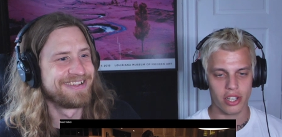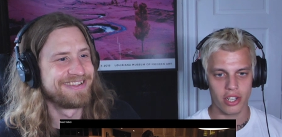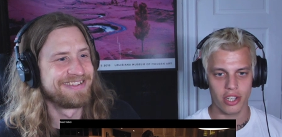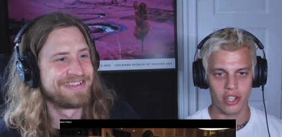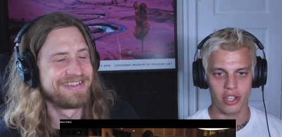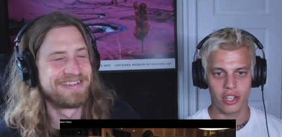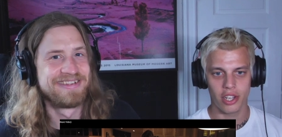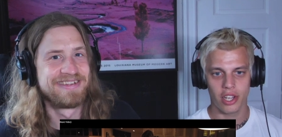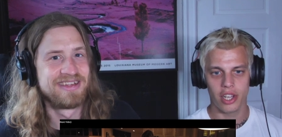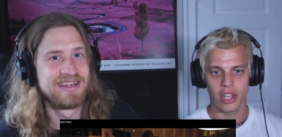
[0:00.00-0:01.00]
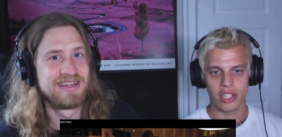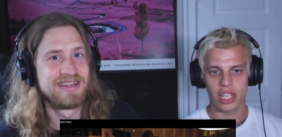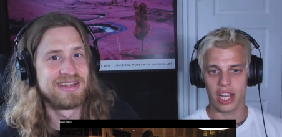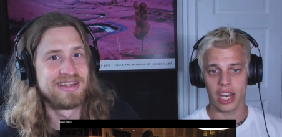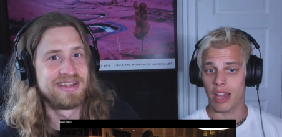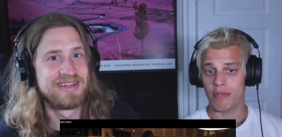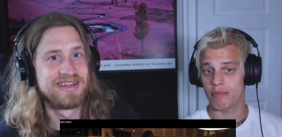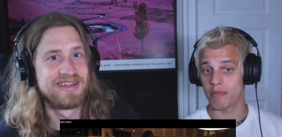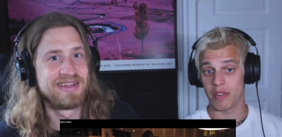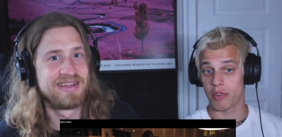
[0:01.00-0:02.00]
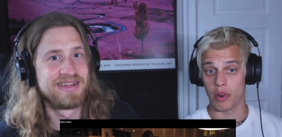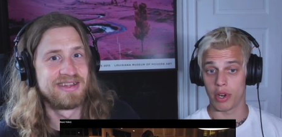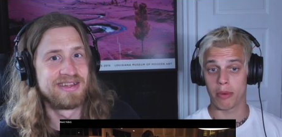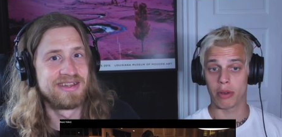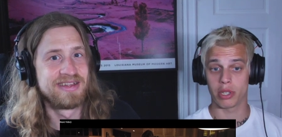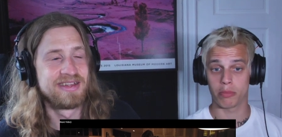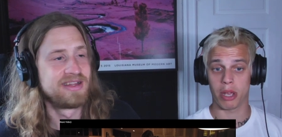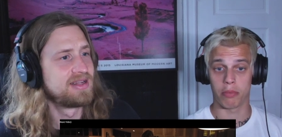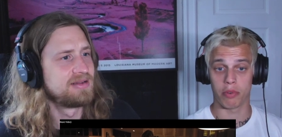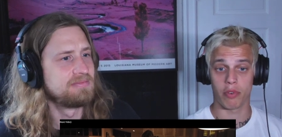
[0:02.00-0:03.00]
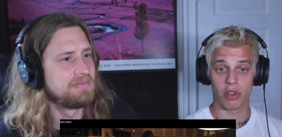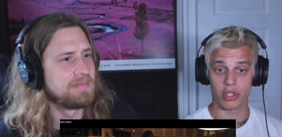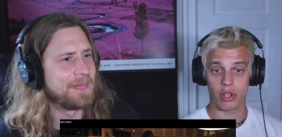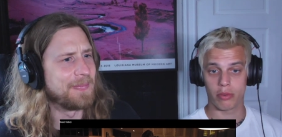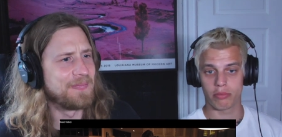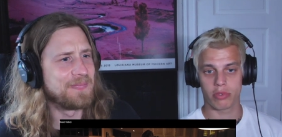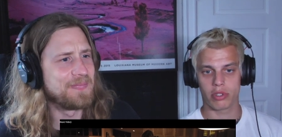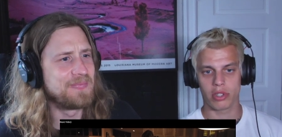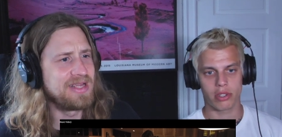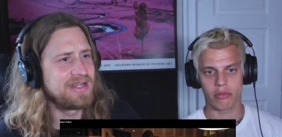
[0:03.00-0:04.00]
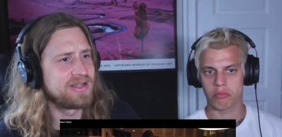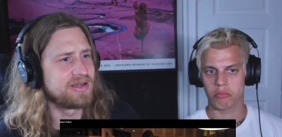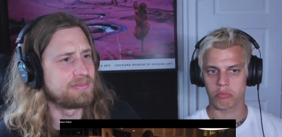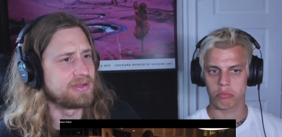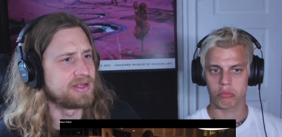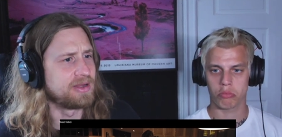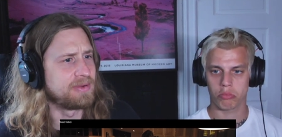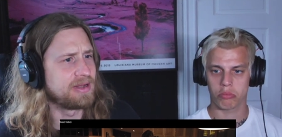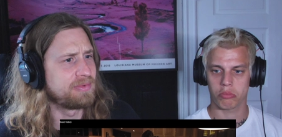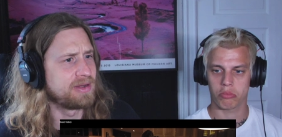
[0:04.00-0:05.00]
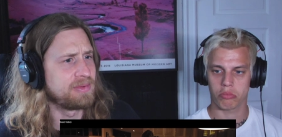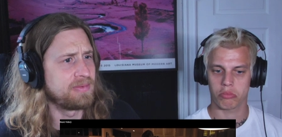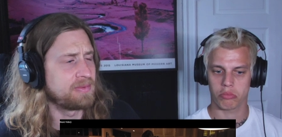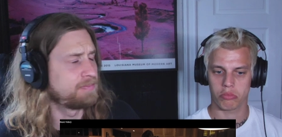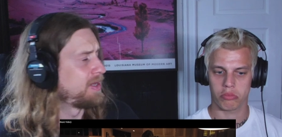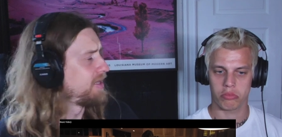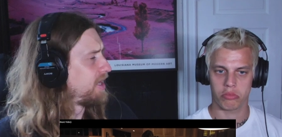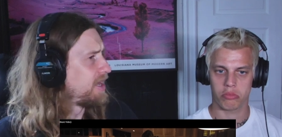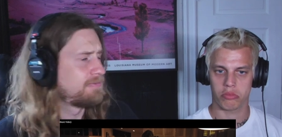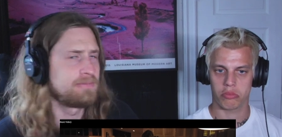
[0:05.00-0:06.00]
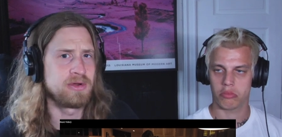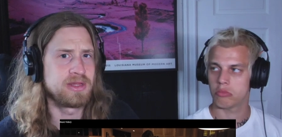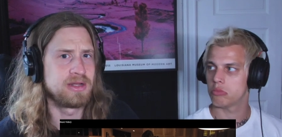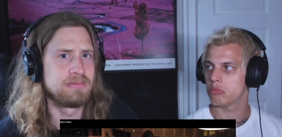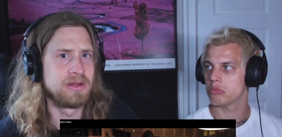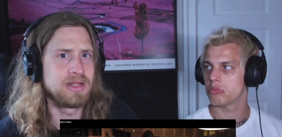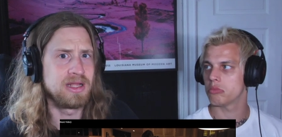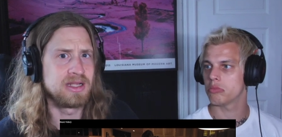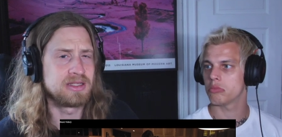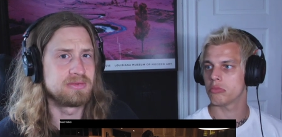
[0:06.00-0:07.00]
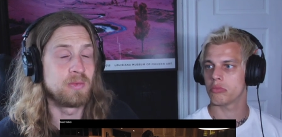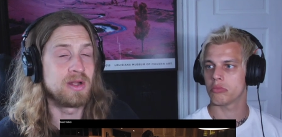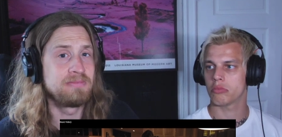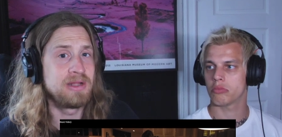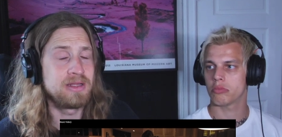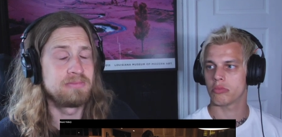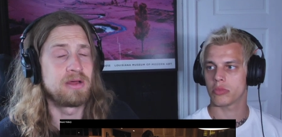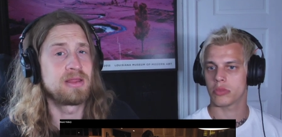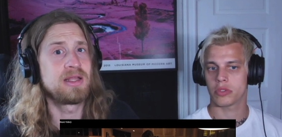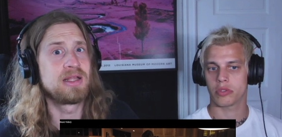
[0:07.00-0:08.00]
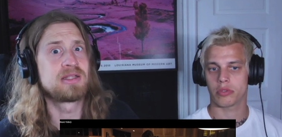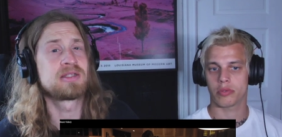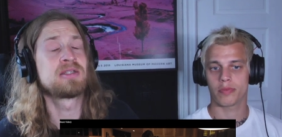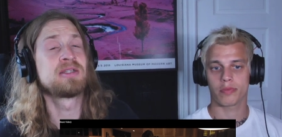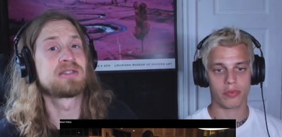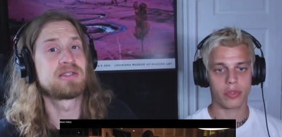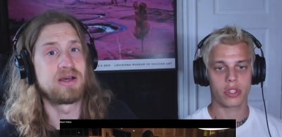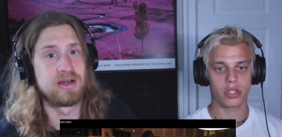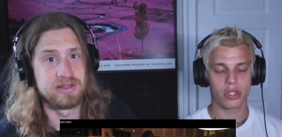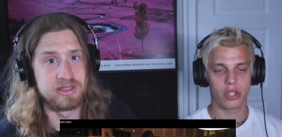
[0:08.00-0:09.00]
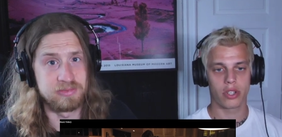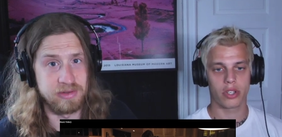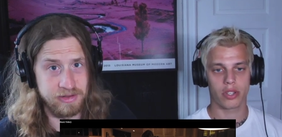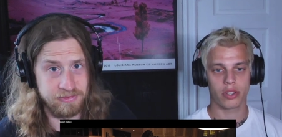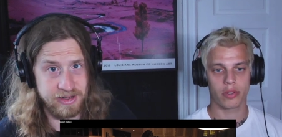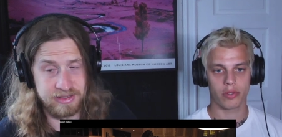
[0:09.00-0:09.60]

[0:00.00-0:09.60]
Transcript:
Speaker 1: Uh, yeah, and I've never heard about this band before, so I'm
Speaker 2: me neither. But they're apparently pretty big. big. They have more than a monthly, li- one million monthly listeners on Spotify.